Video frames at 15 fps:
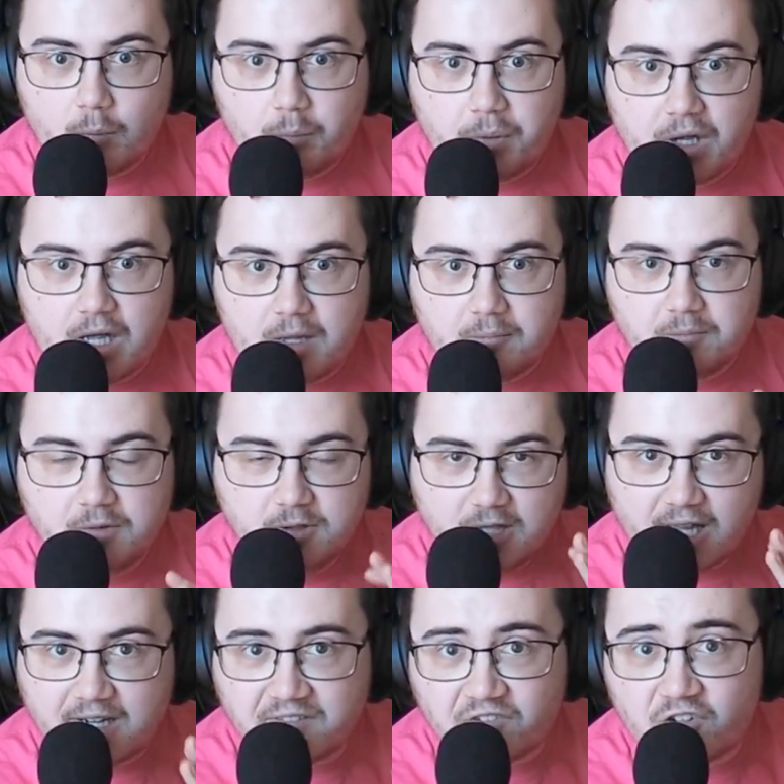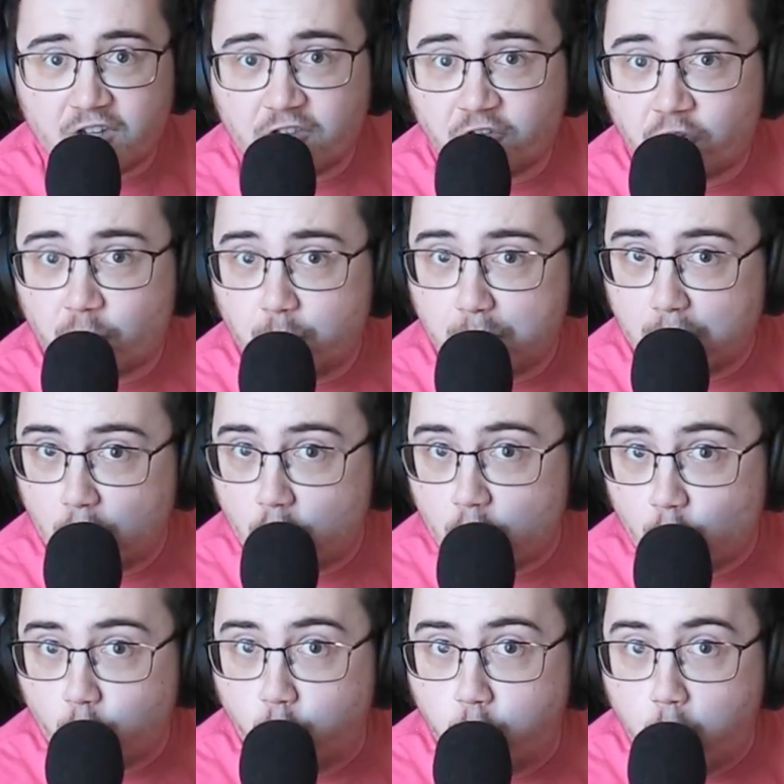but let's explore
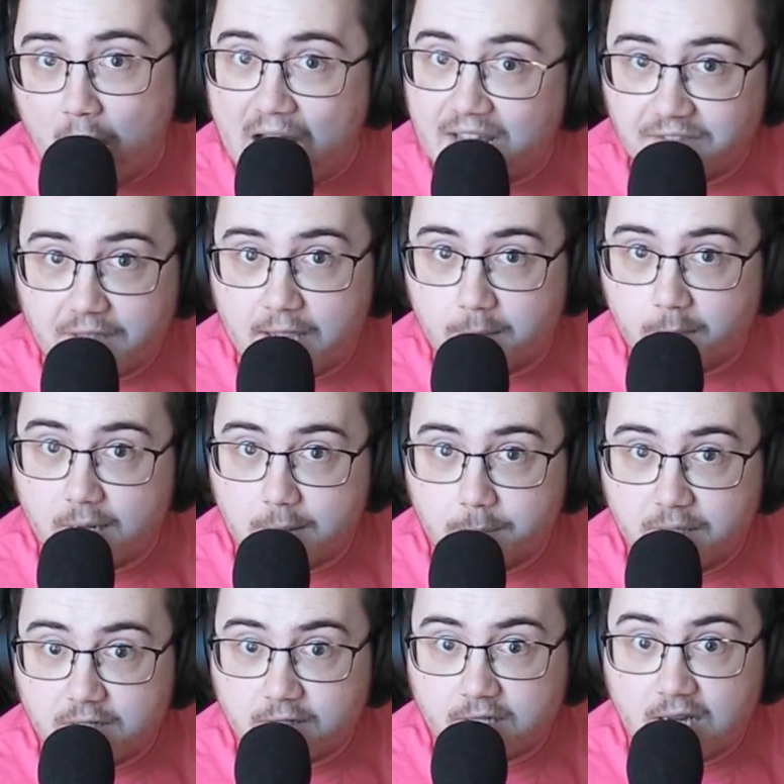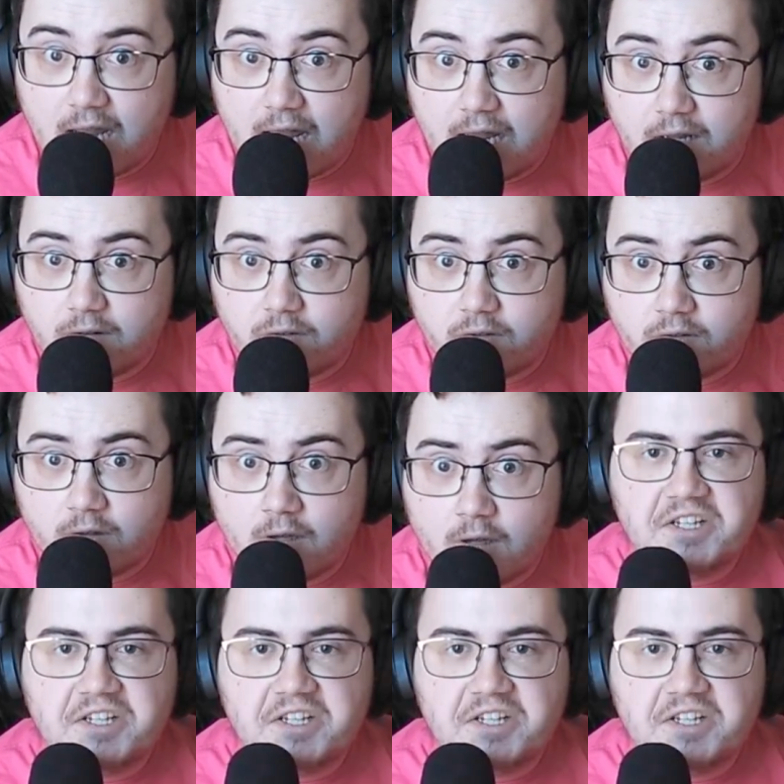why that might be the case.